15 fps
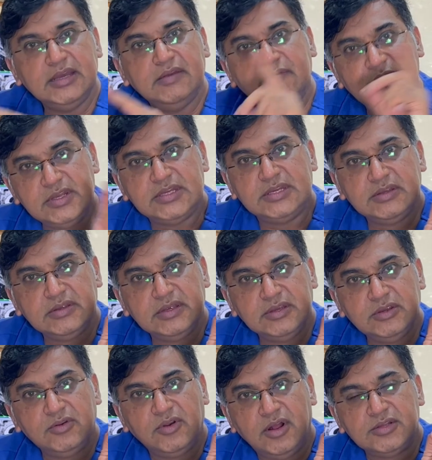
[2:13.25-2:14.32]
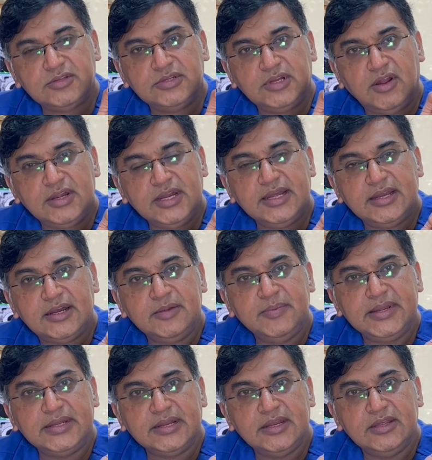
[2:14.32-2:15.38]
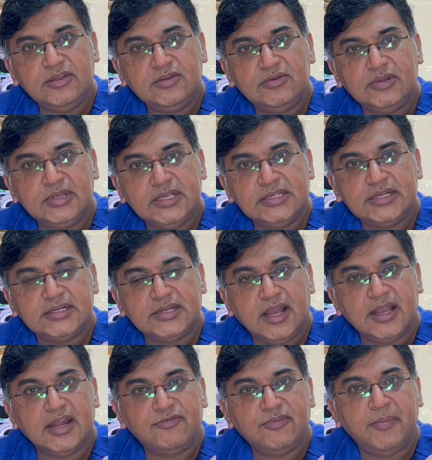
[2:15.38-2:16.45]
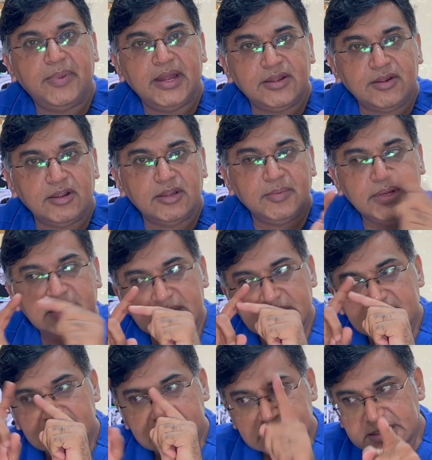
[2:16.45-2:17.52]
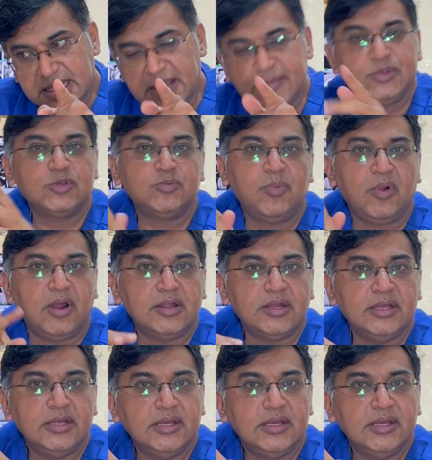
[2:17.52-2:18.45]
which you already heard me telling you is a target for pallidotomy. Same spot